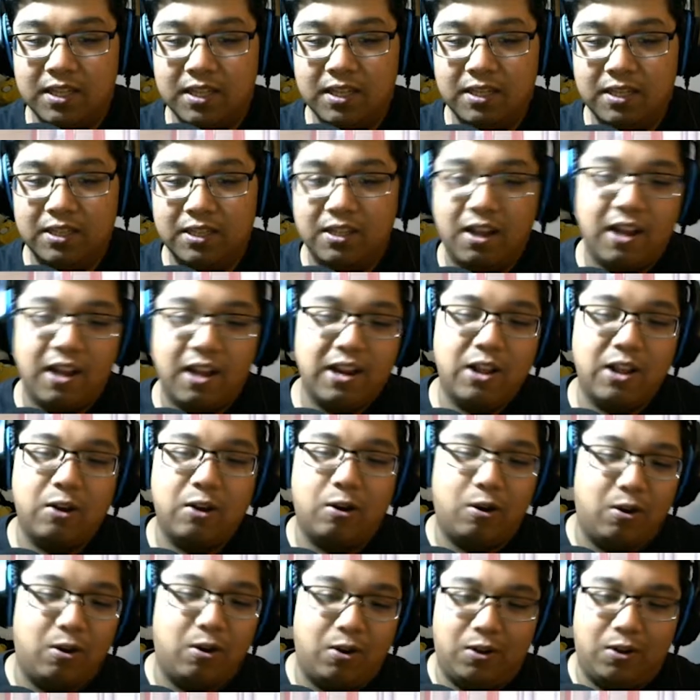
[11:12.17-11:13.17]
Not at
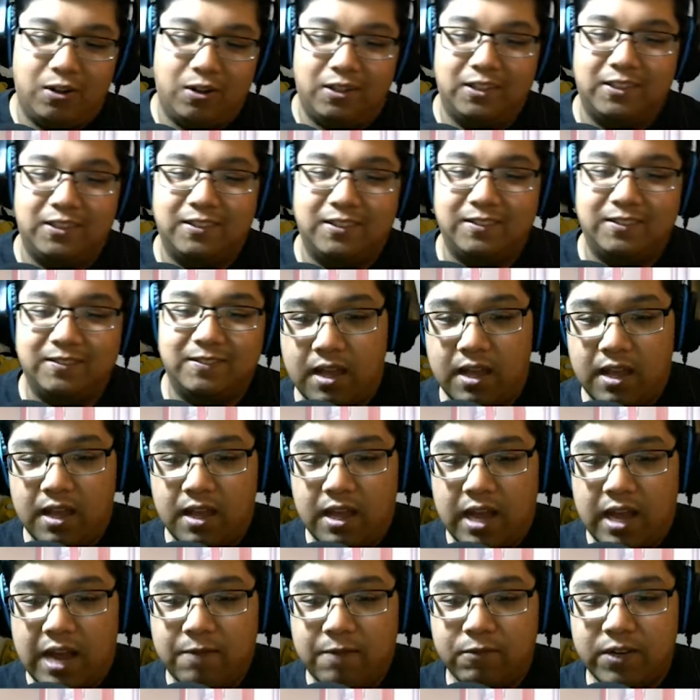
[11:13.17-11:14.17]
all.
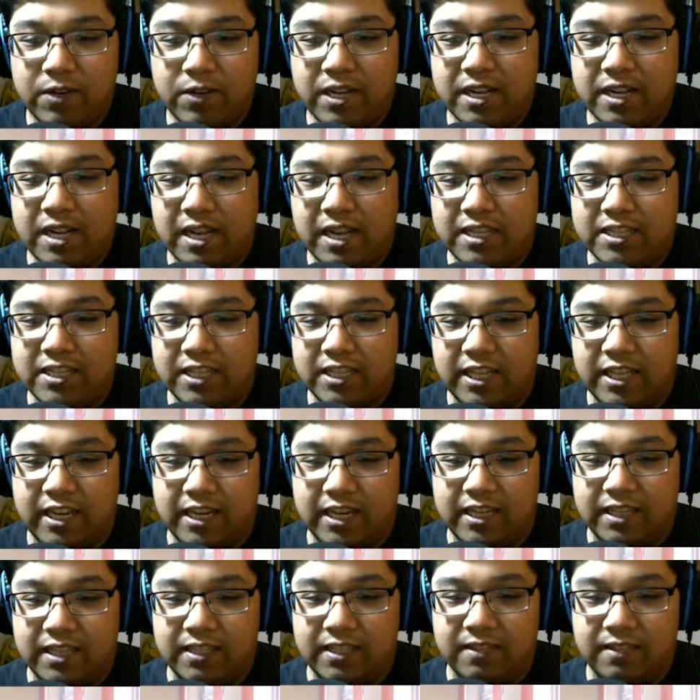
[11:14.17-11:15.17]
I'm really glad you
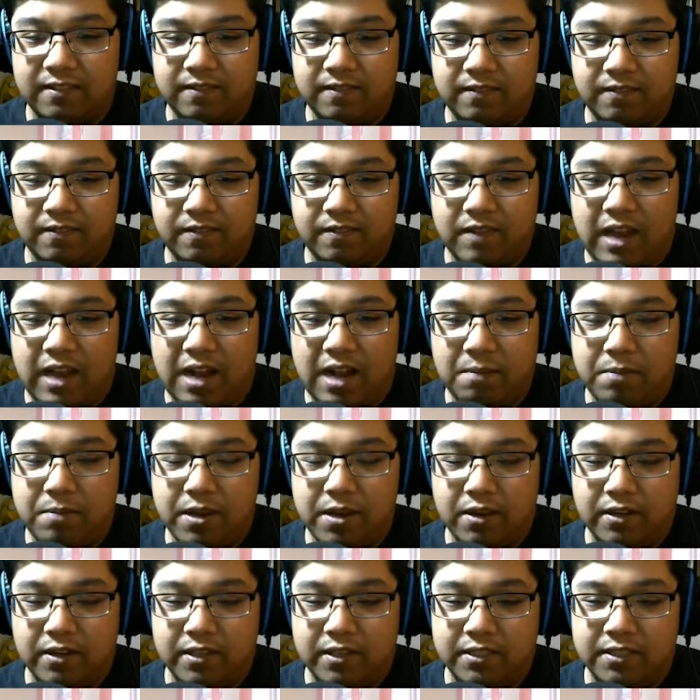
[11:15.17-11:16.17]
liked it. I'll be
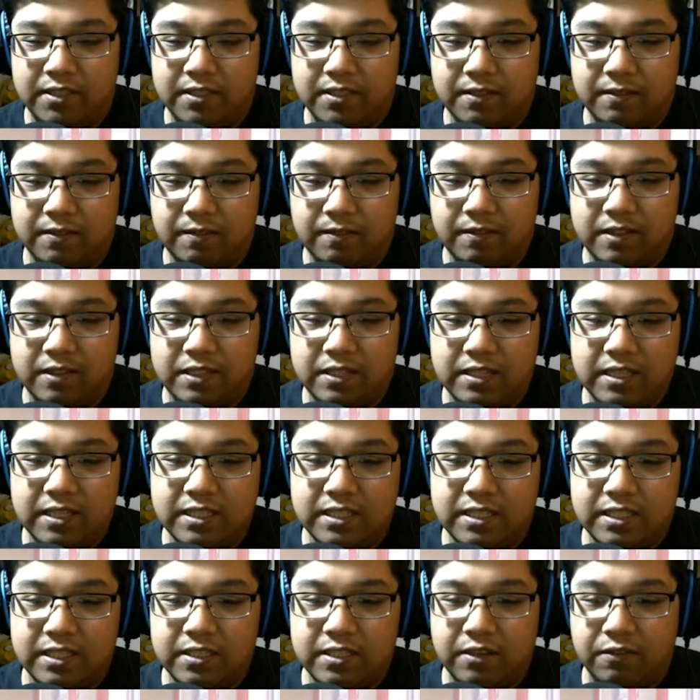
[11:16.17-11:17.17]
honest.
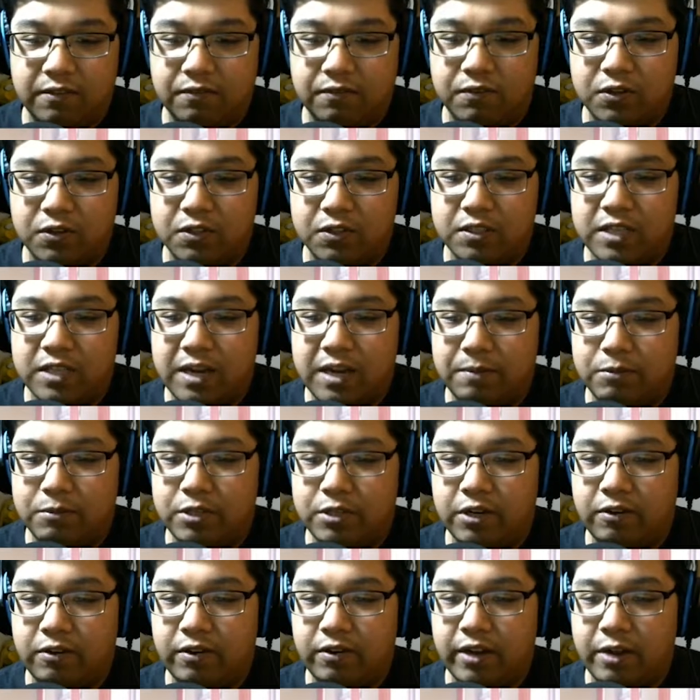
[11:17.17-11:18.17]
Since it's our first time
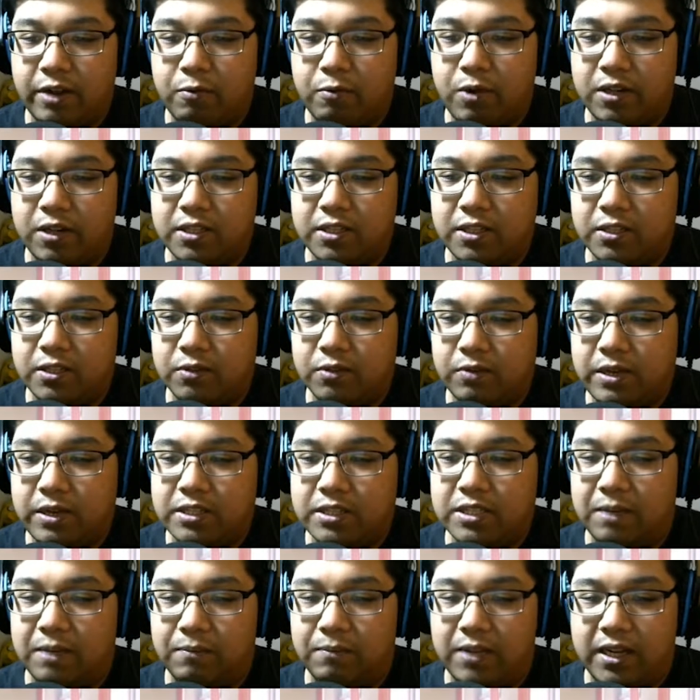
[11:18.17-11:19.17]
sharing, I wanted to write
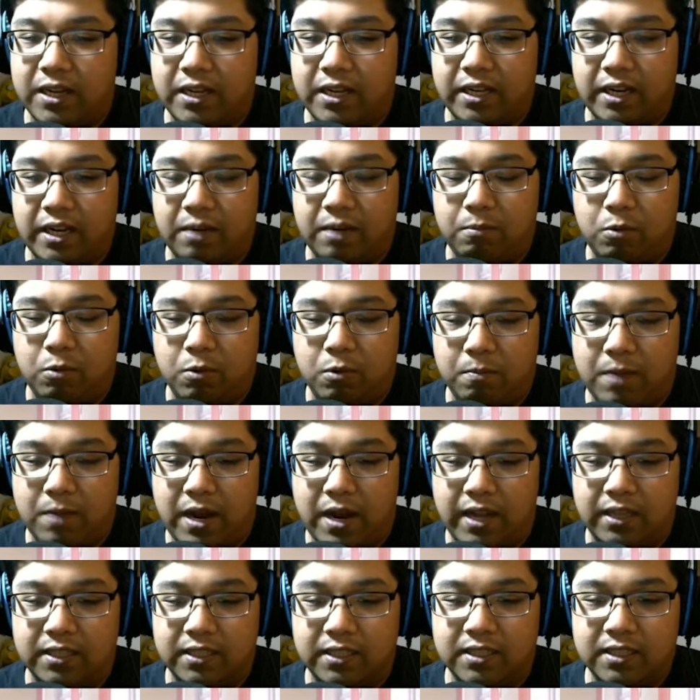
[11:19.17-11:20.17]
something a little more
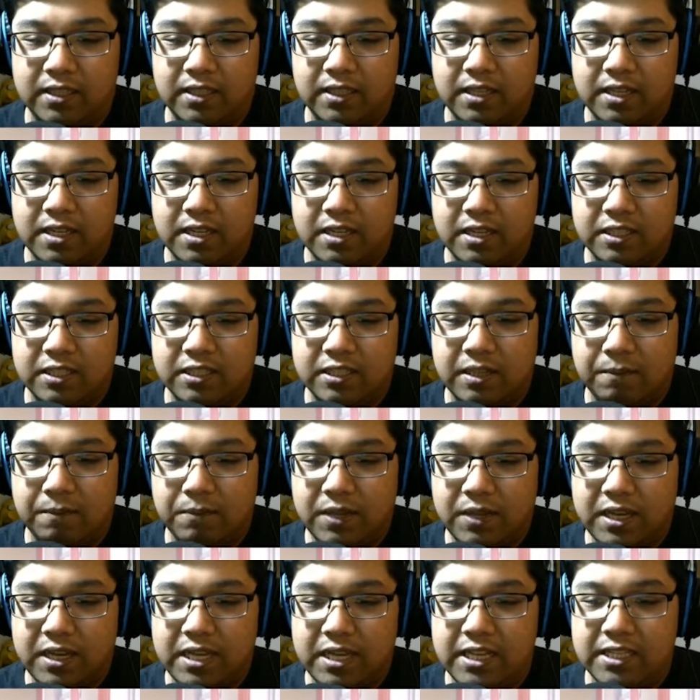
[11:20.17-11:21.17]
mild.
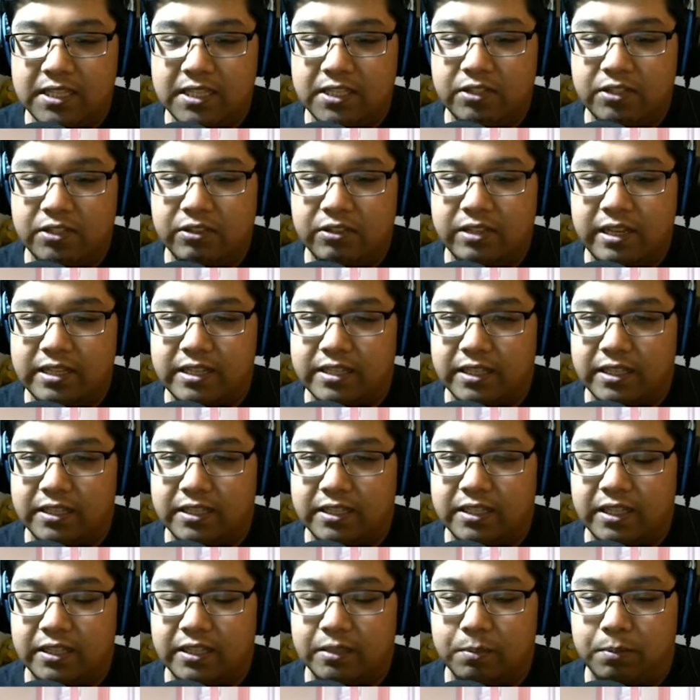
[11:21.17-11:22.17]
Something easy to
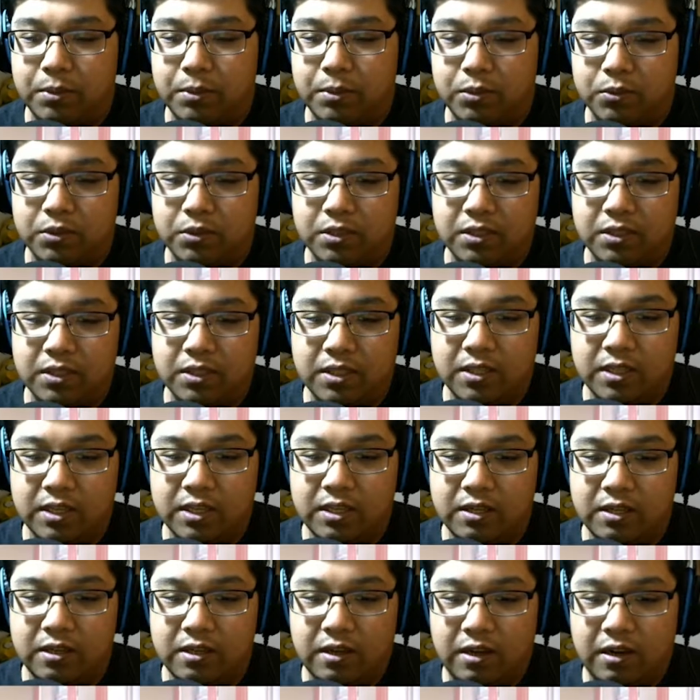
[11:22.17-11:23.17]
digest, I suppose.
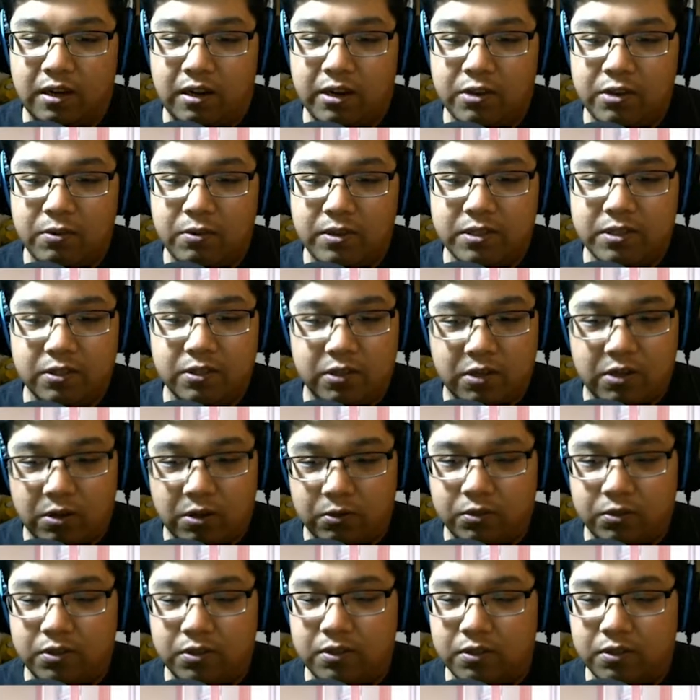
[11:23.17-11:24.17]
Are you into
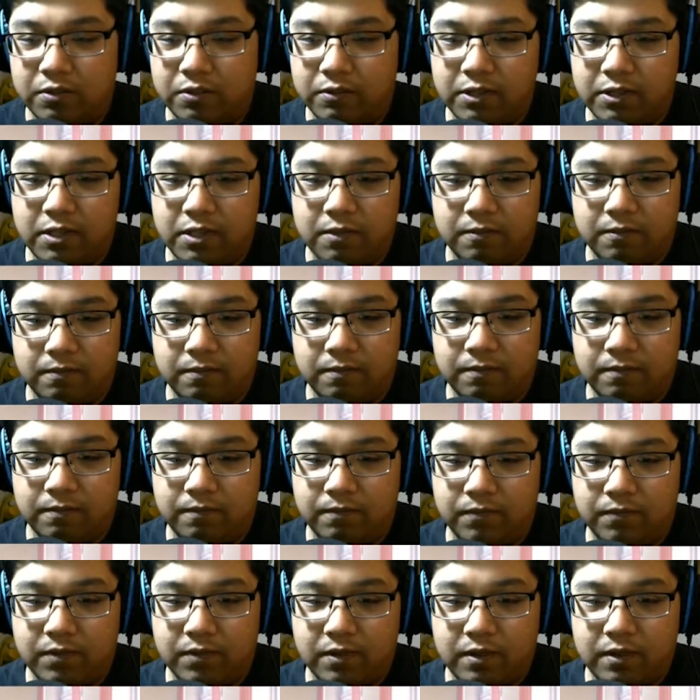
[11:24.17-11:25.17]
ghost, Yuri?
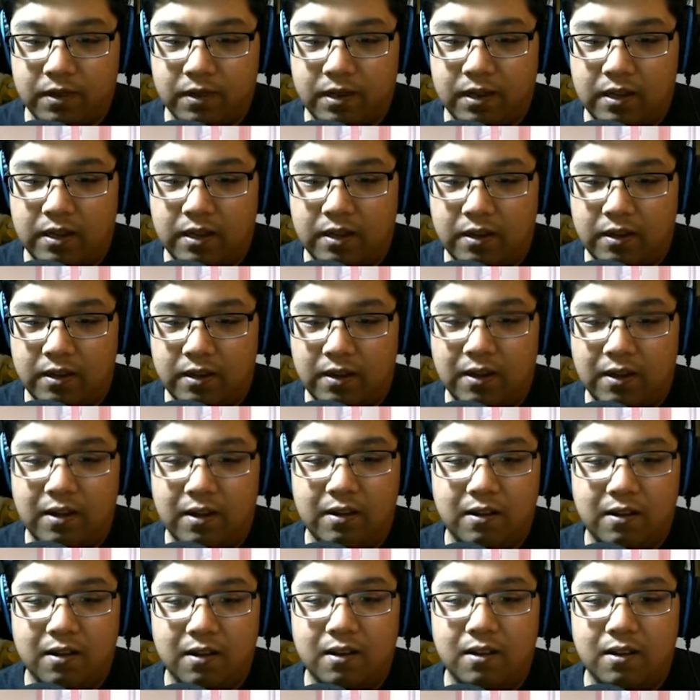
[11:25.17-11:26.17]

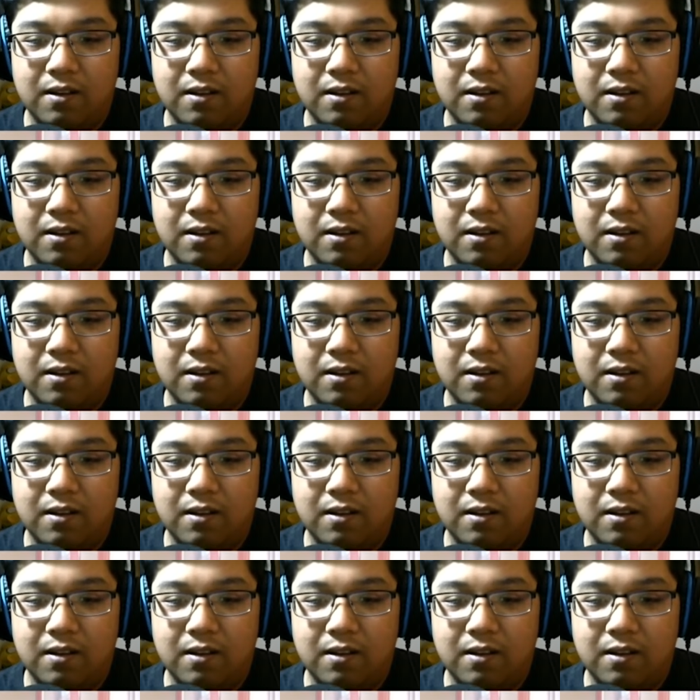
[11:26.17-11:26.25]
Huh?